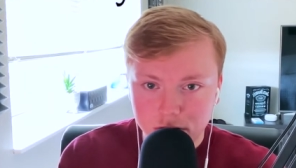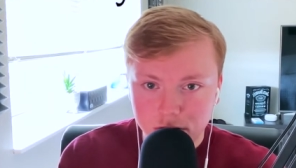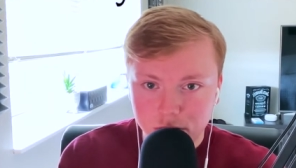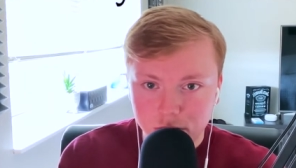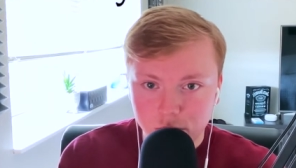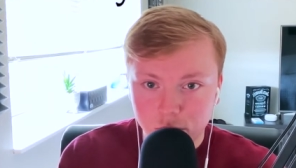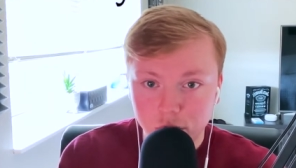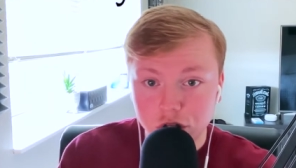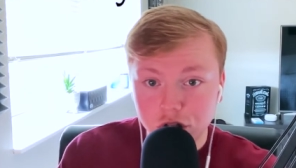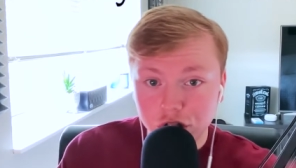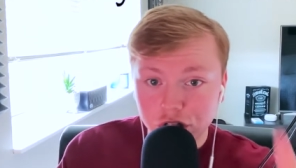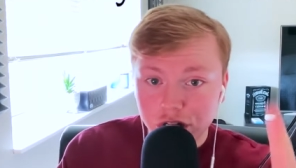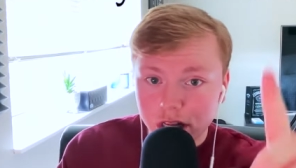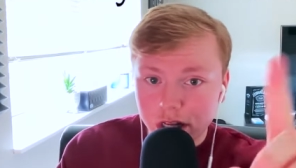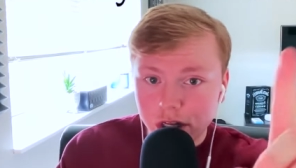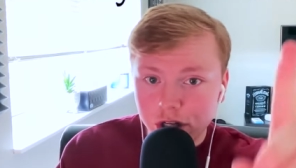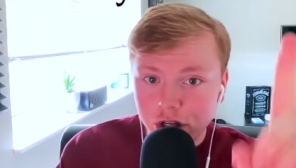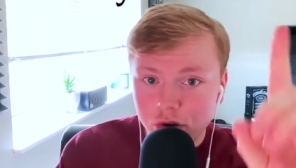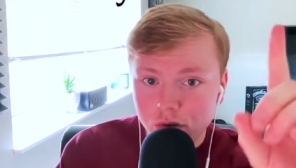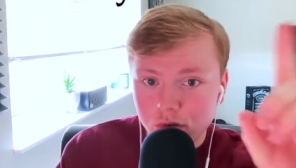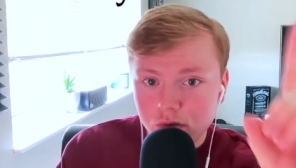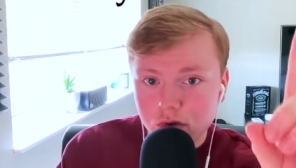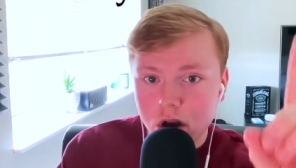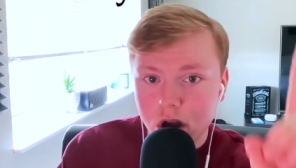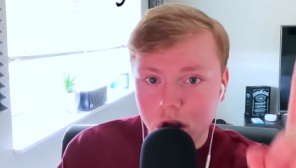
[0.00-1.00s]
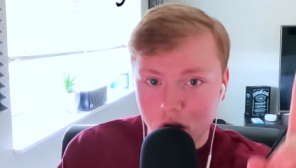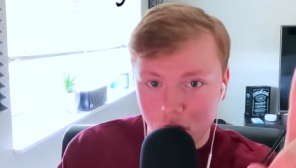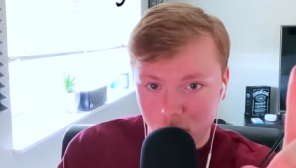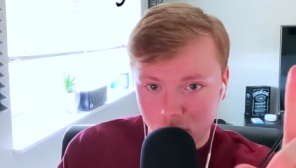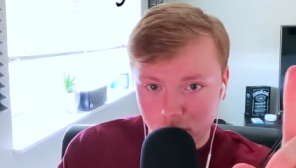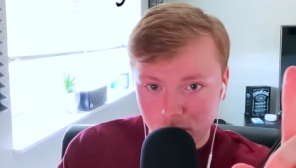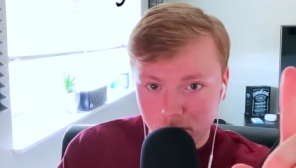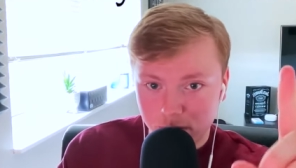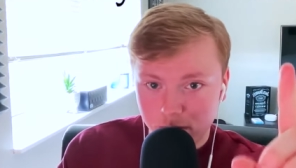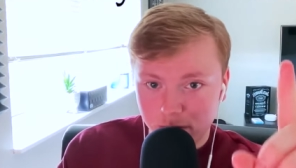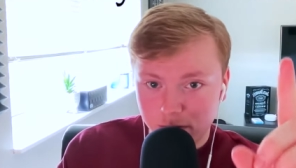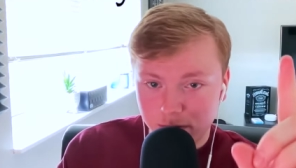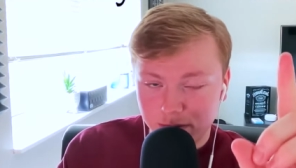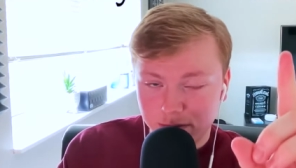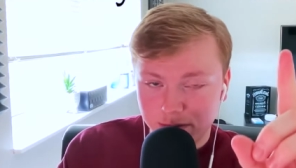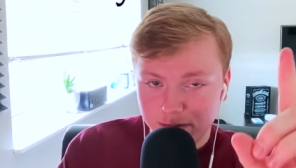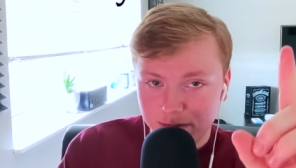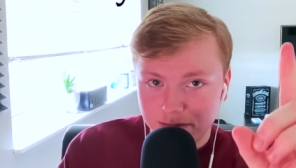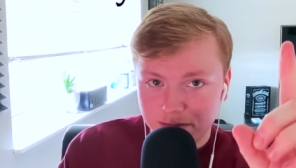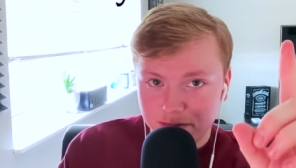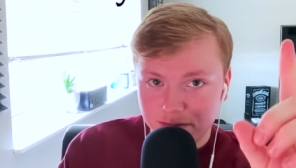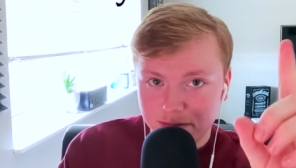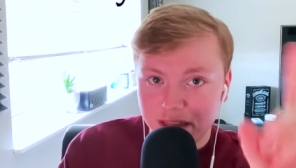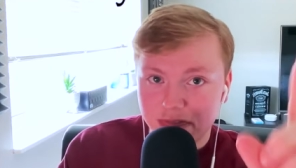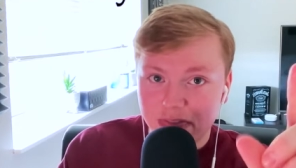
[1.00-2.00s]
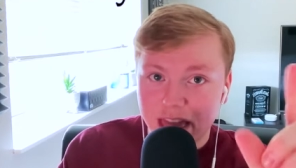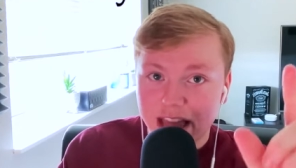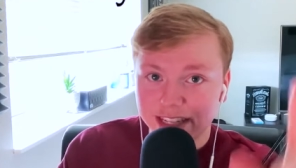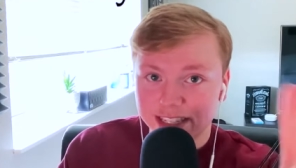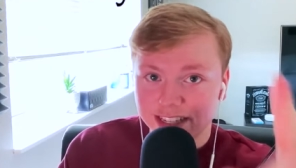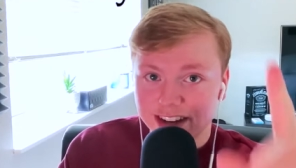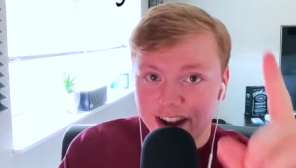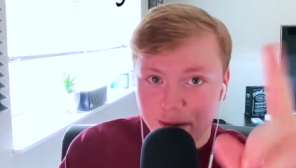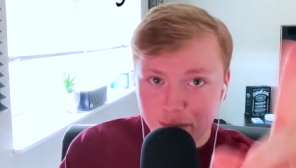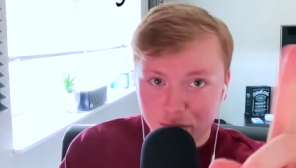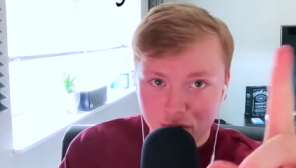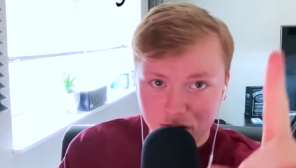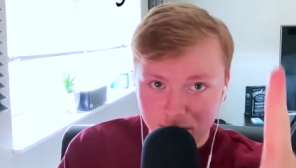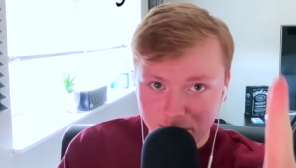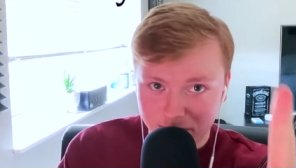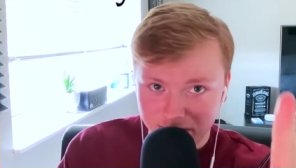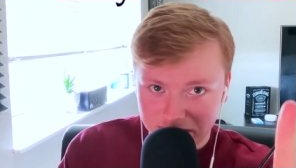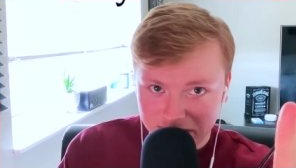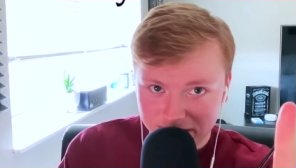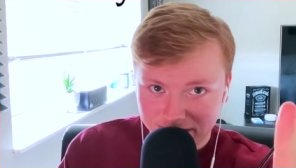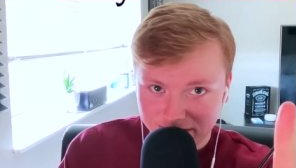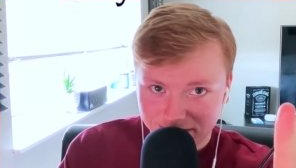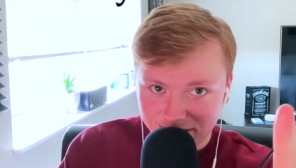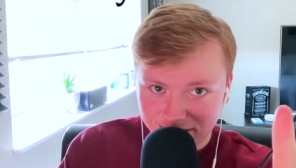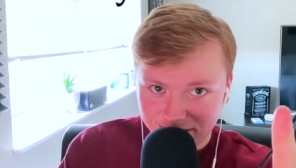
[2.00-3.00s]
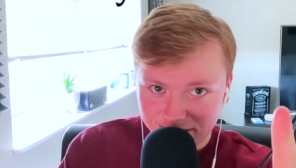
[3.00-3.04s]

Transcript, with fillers: Which did you know that that's not promised?